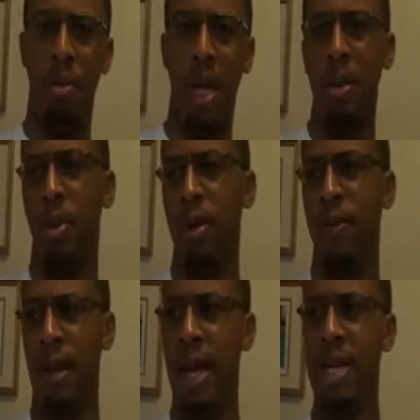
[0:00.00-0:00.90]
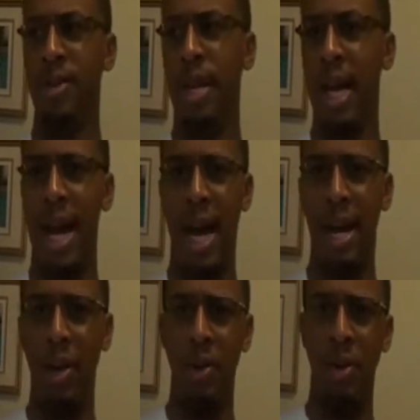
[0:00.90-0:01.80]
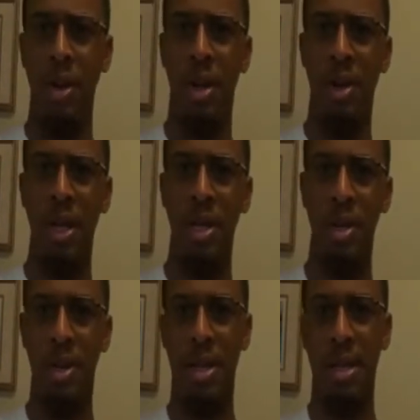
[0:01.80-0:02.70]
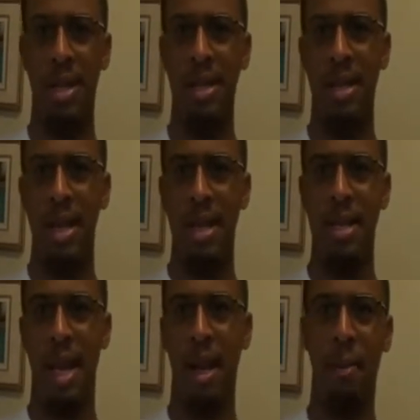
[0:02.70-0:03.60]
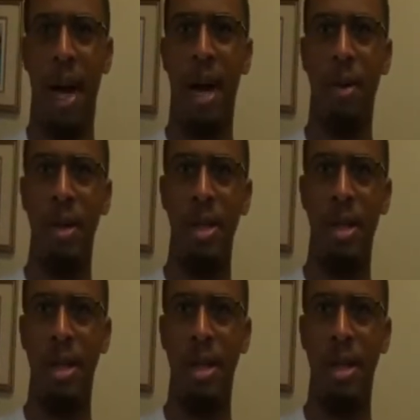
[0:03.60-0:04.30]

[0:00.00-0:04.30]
playboy philandering guy who, he uses his psychic powers